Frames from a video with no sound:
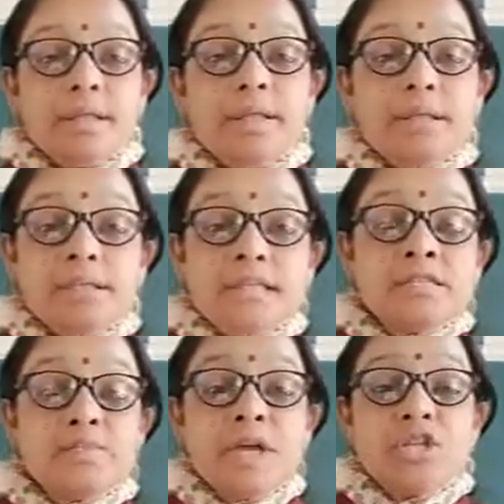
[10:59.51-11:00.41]

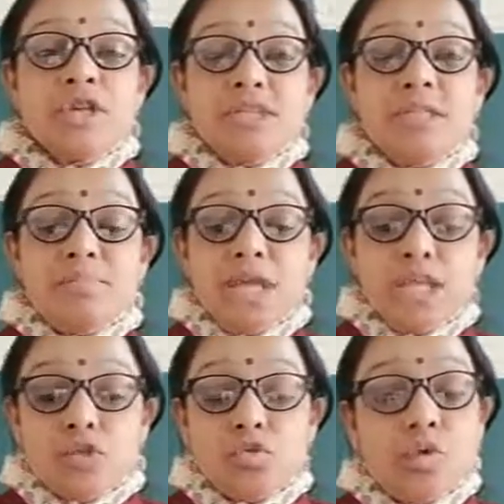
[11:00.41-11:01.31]
this much is the
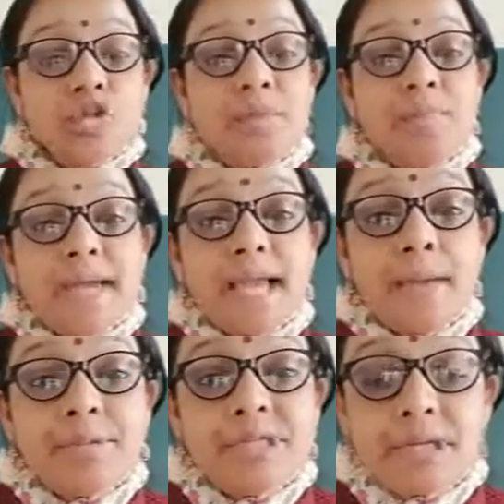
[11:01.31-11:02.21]
meaning. So what do you mean by
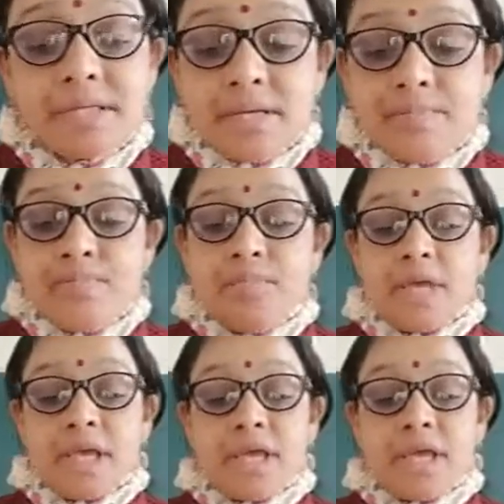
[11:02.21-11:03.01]
capitalism? The